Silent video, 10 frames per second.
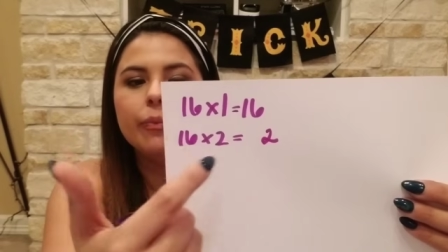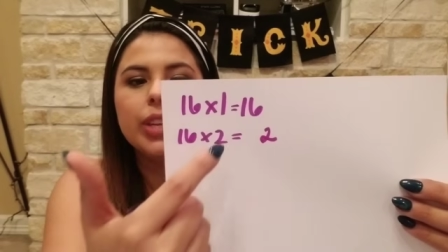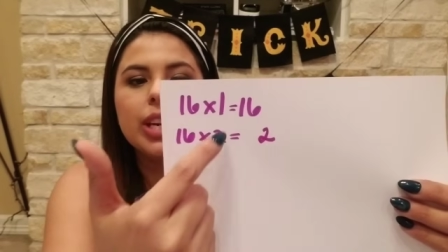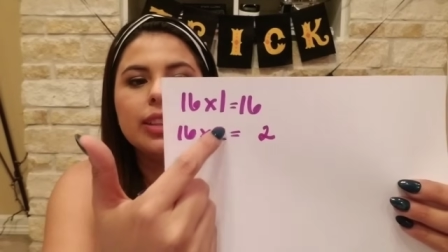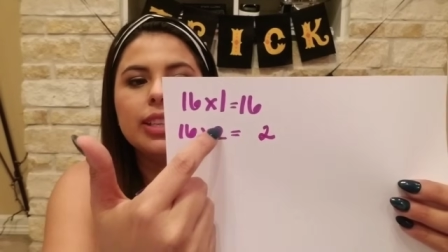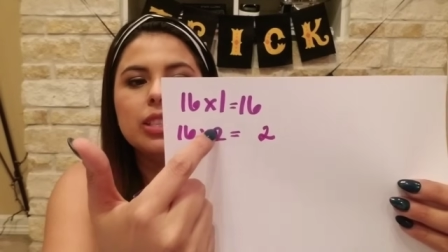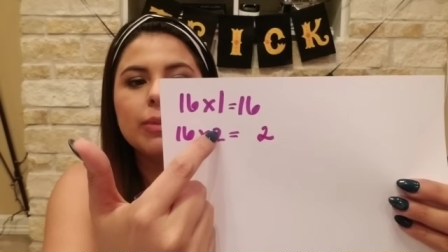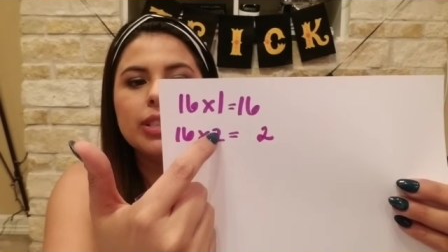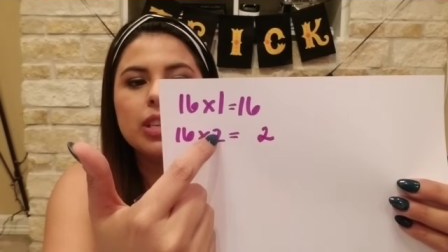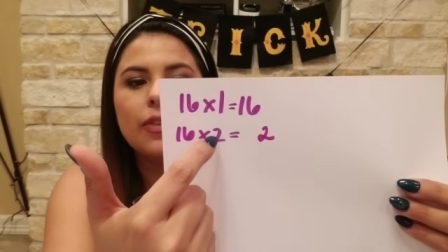Then I think to
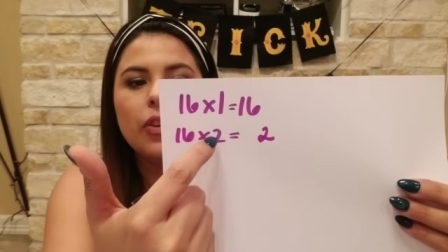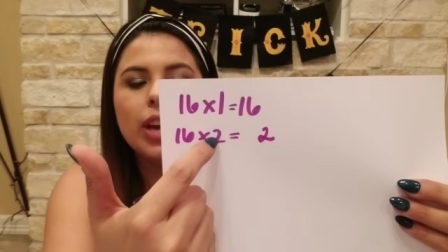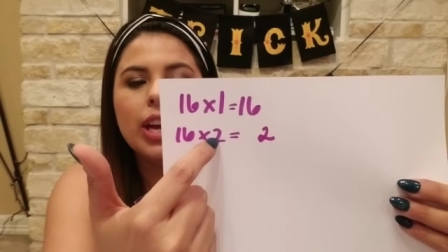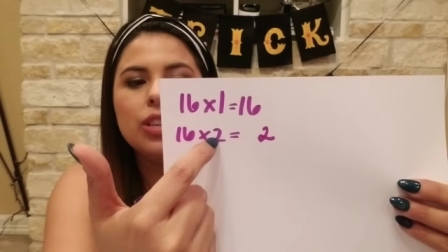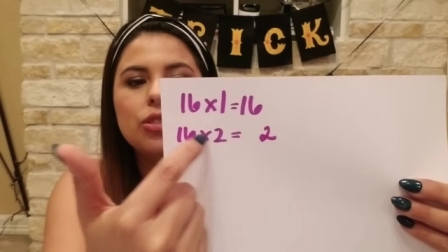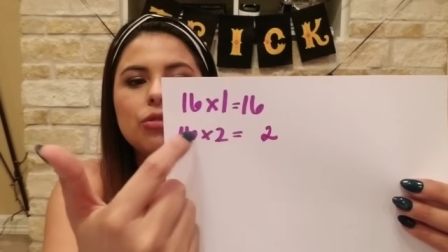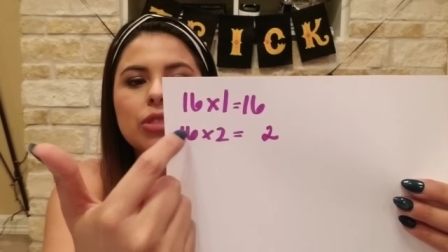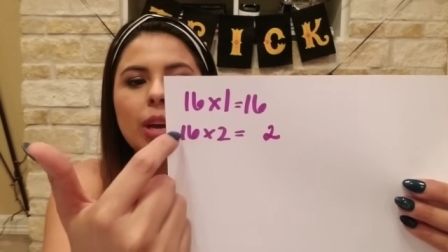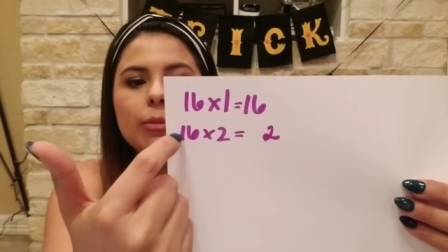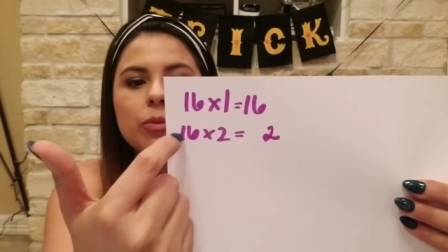myself, okay, 2
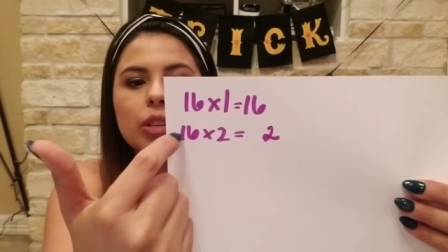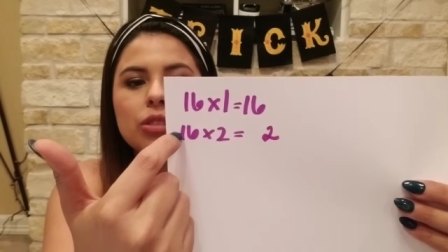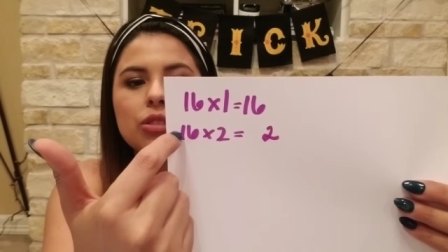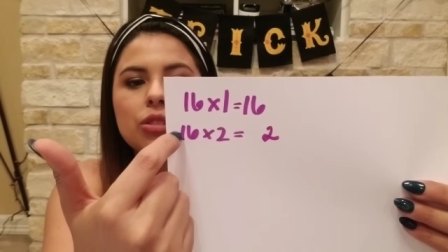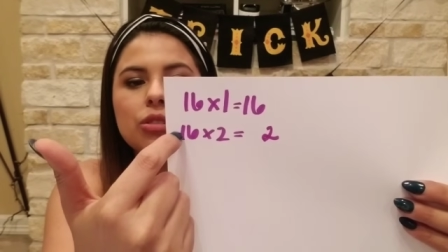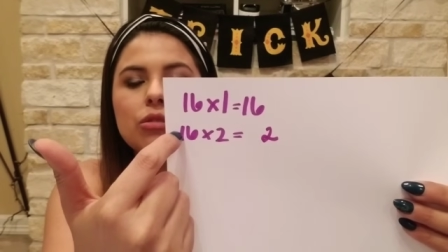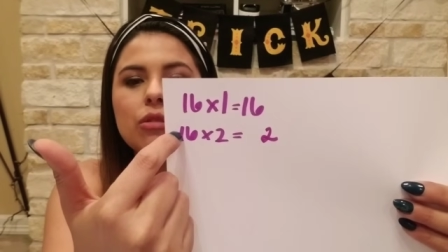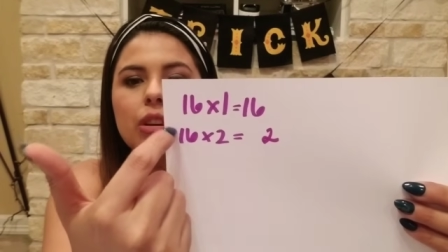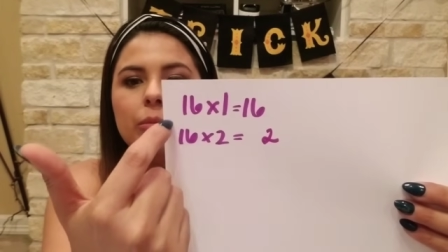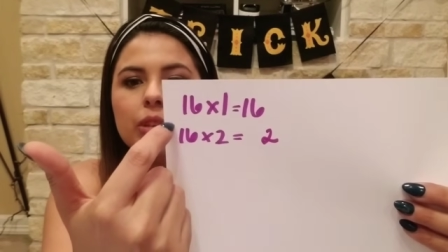times 1 is 2
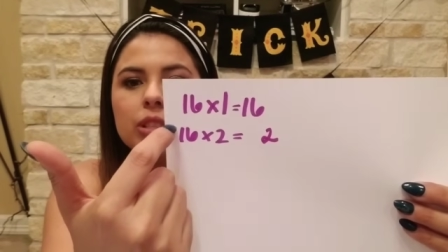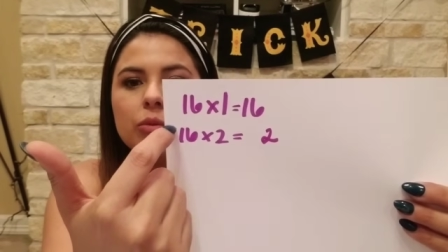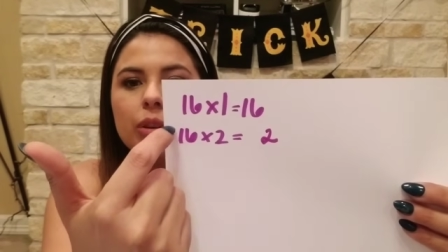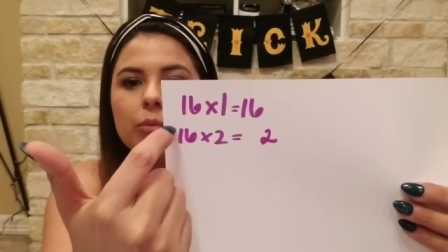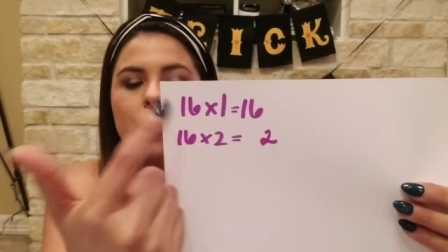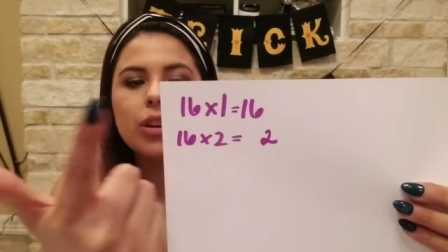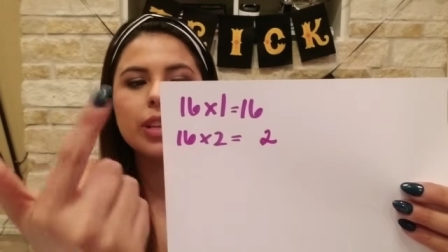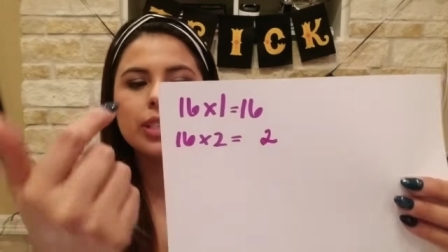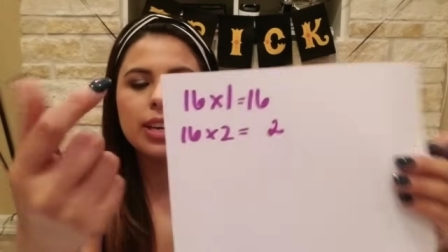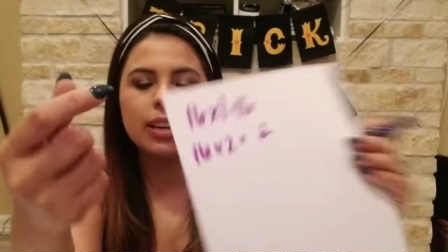plus 1 more.
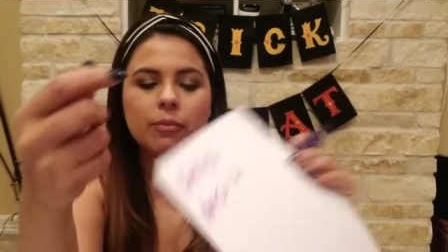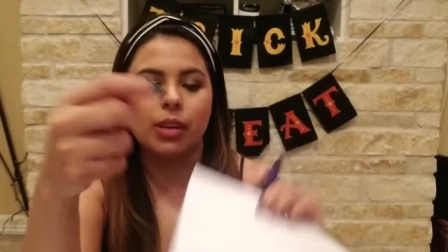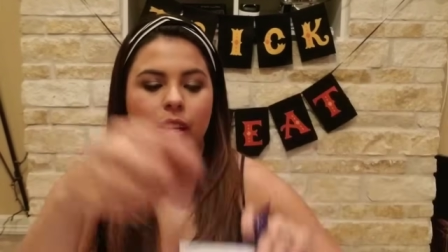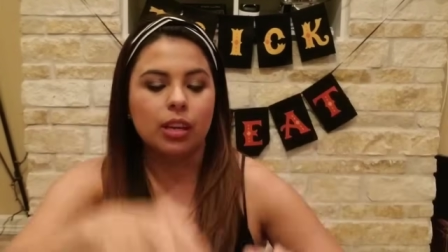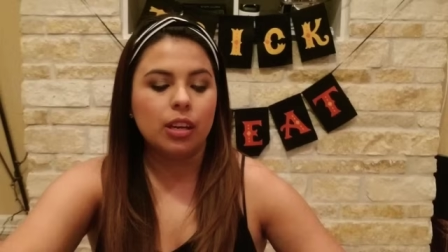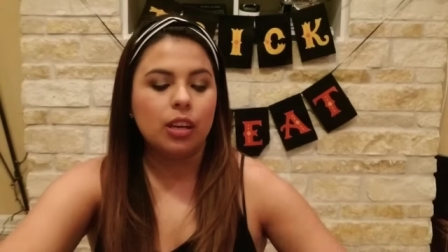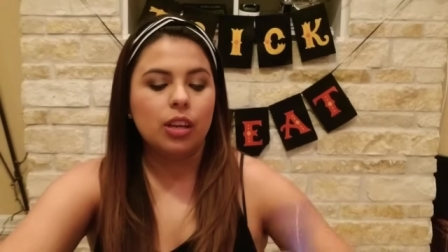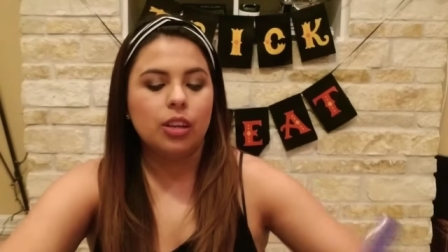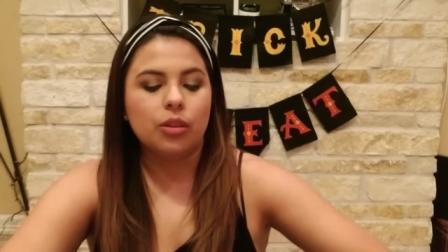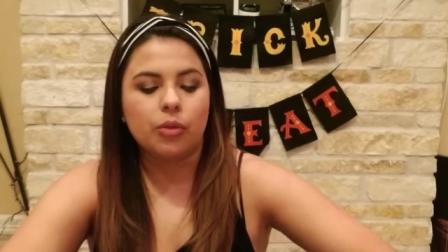That's got to be
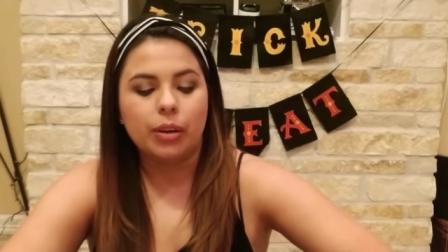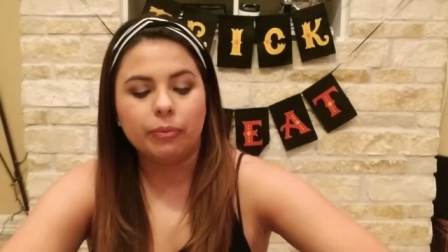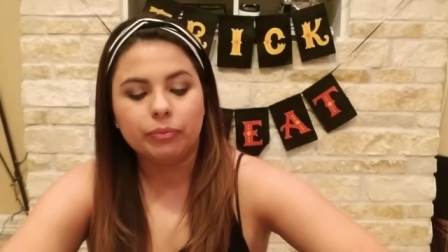3.